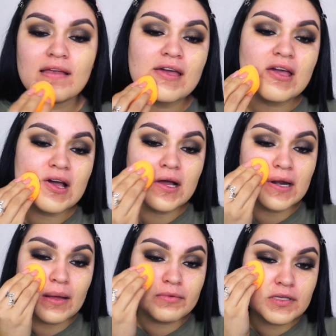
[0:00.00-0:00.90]

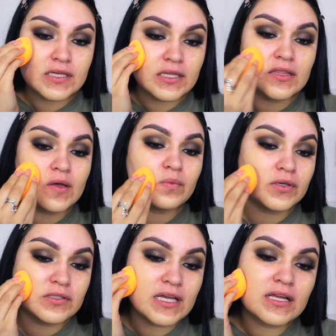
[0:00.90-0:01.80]
And I'm using the
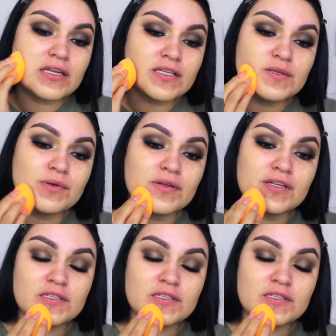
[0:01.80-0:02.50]
Real Techniques Beauty